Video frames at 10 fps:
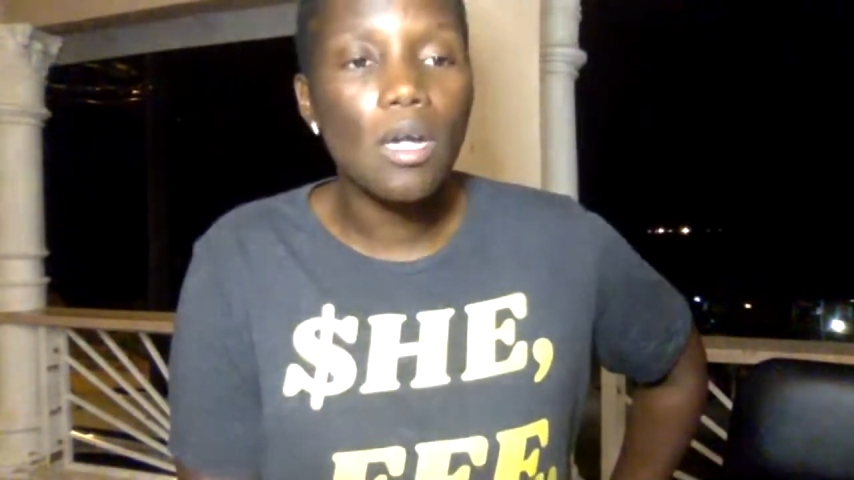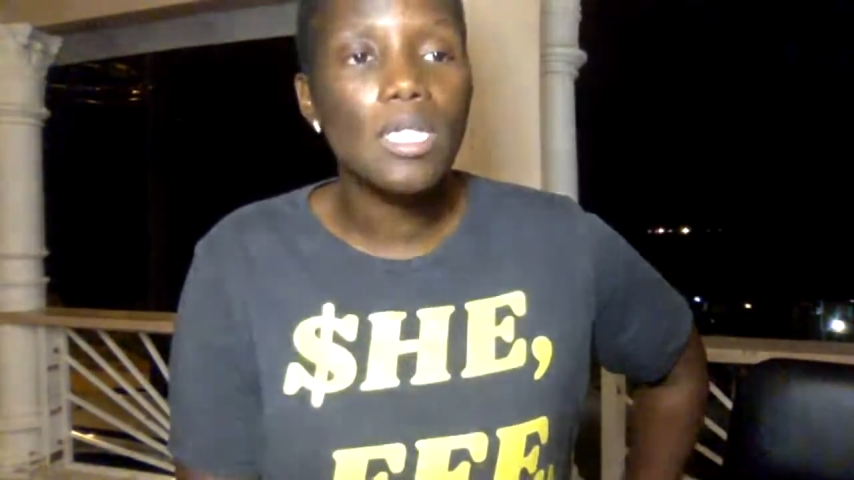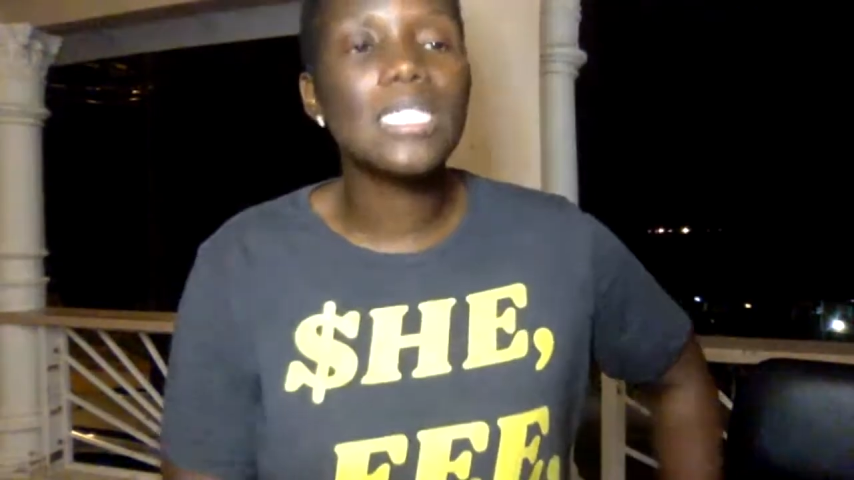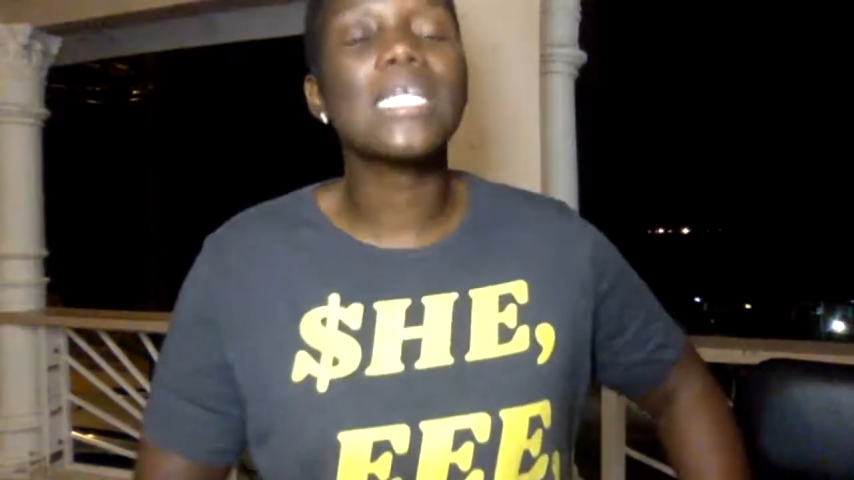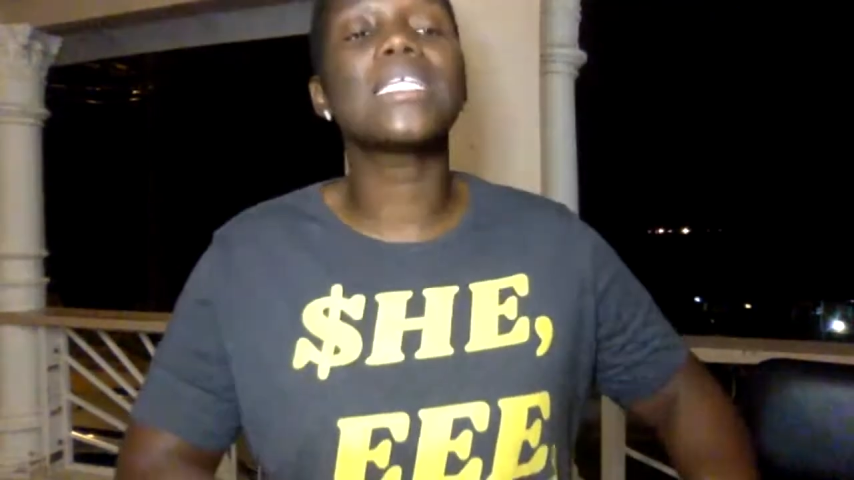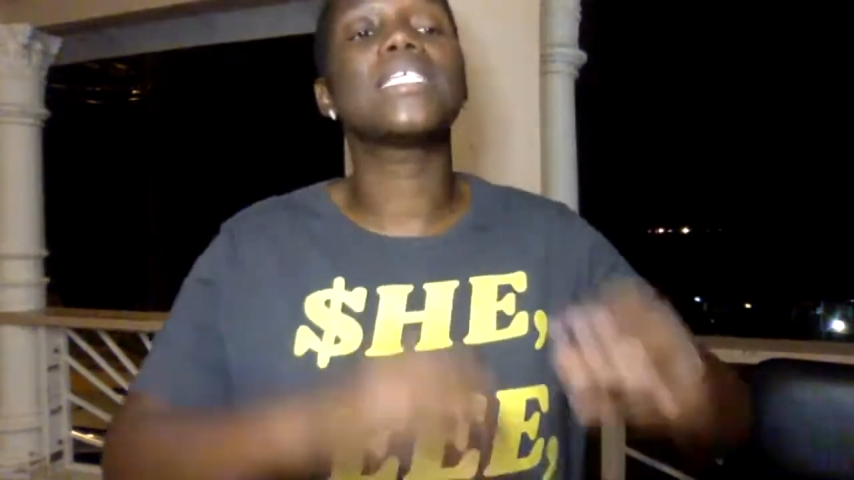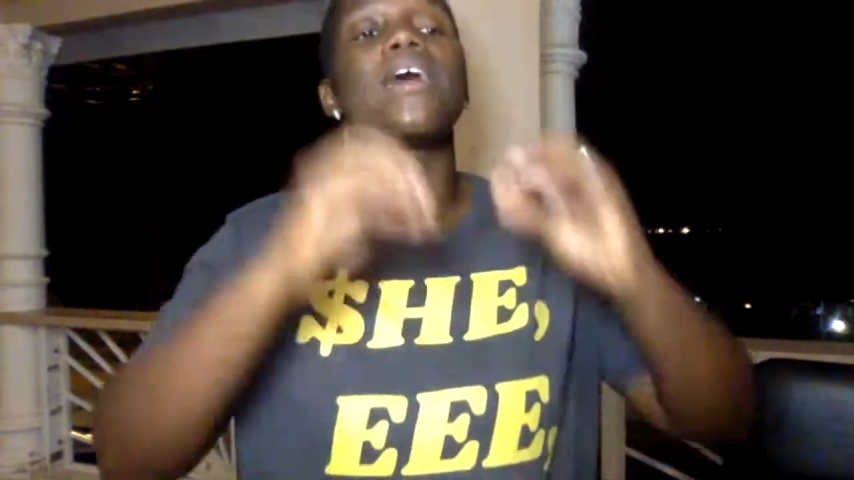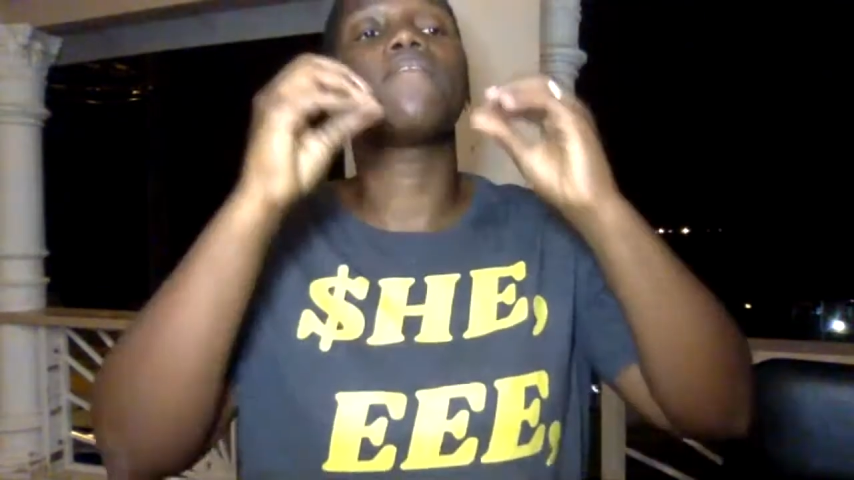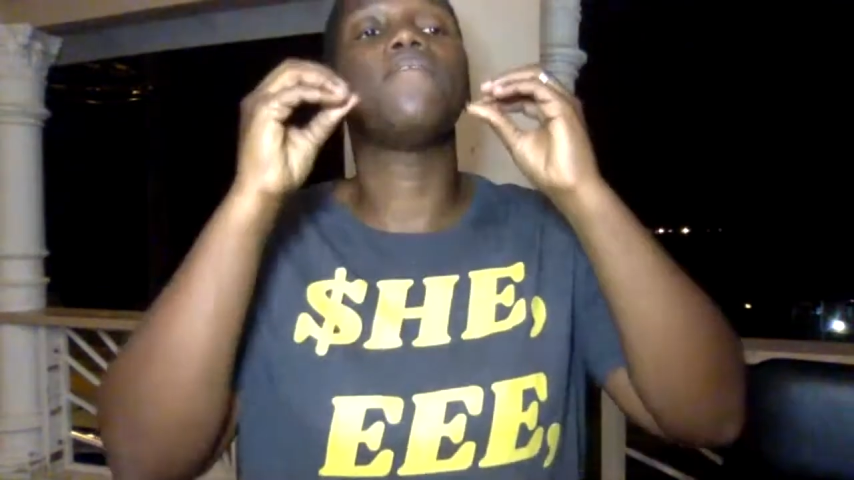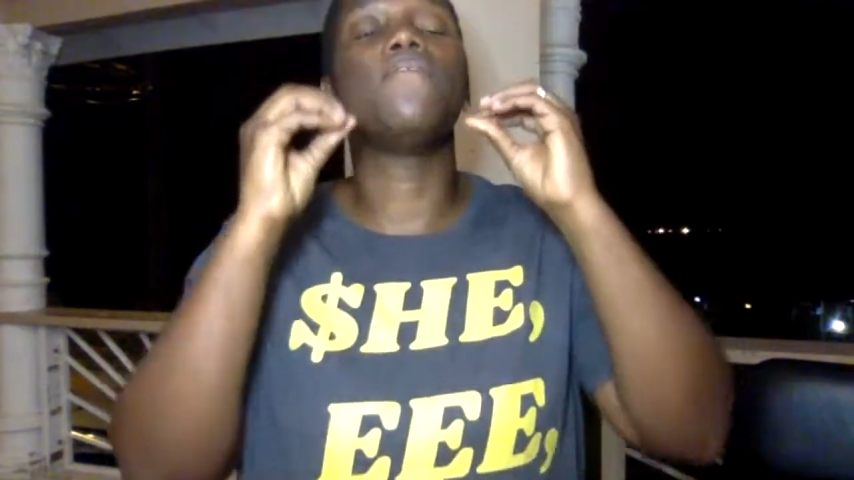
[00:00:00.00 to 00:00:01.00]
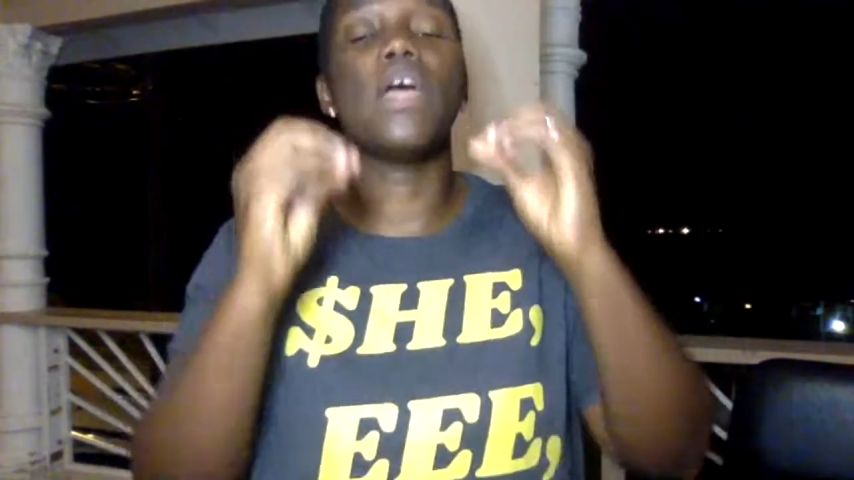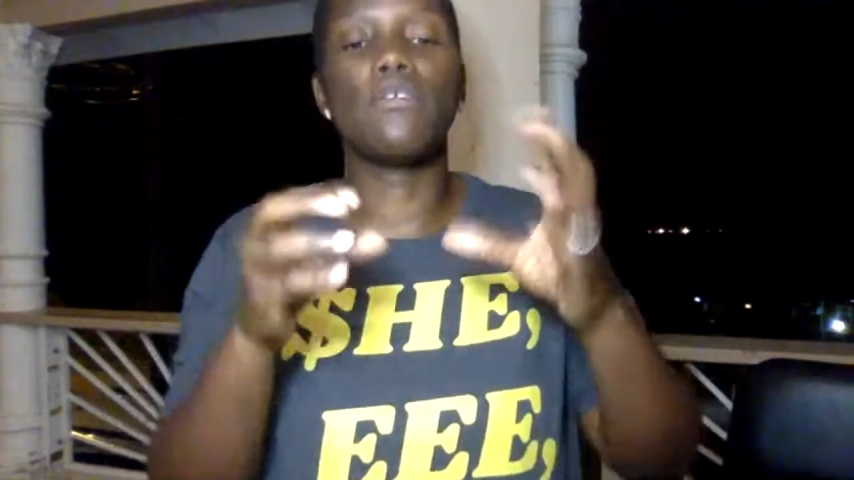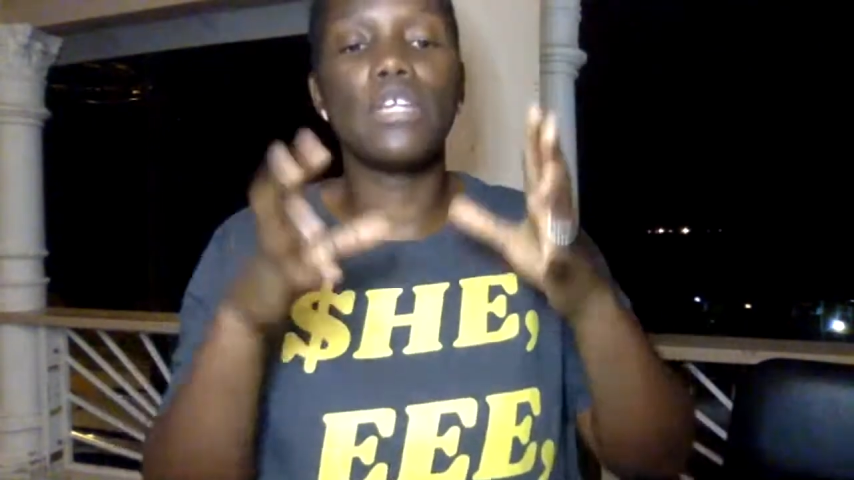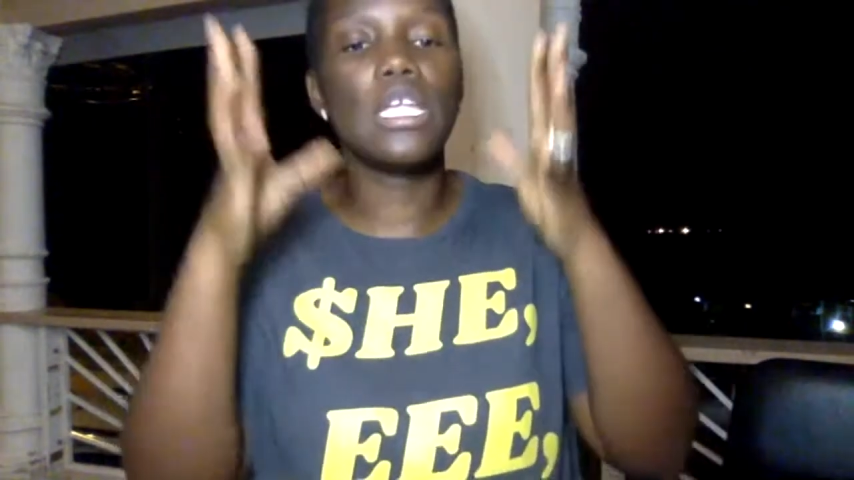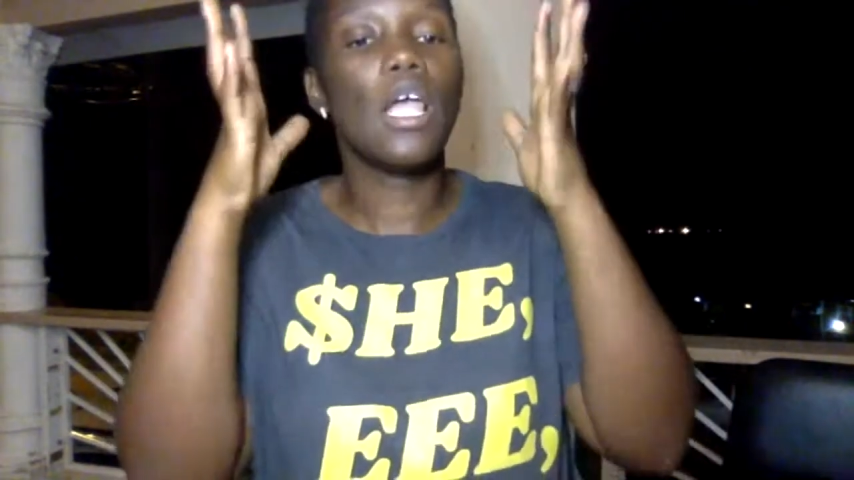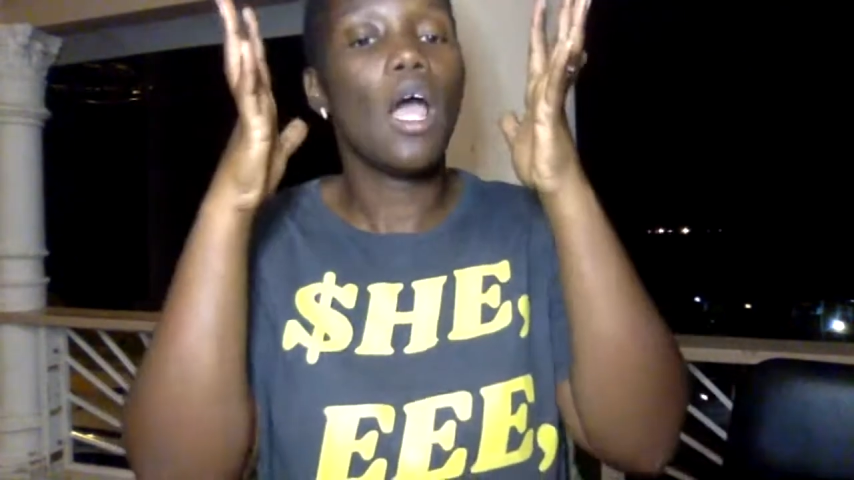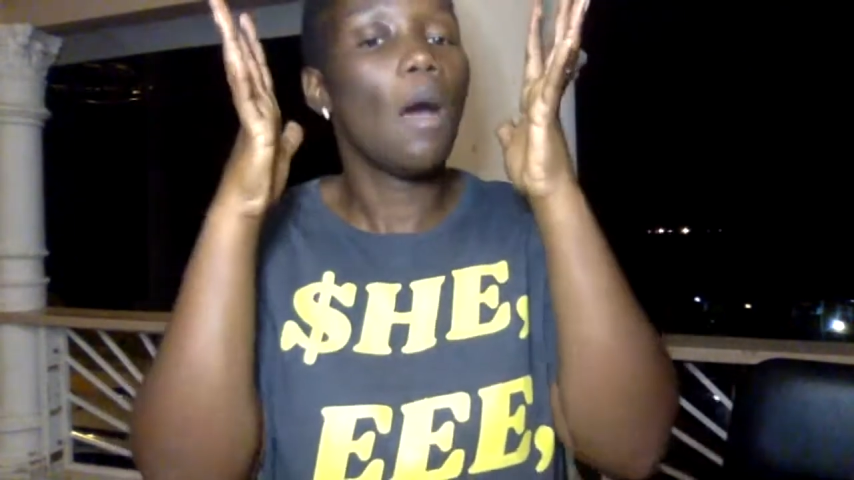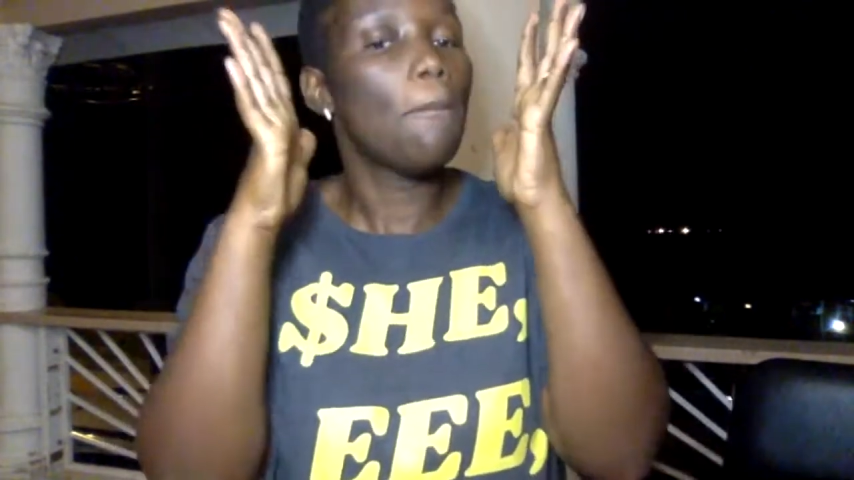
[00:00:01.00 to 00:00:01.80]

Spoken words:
content is a very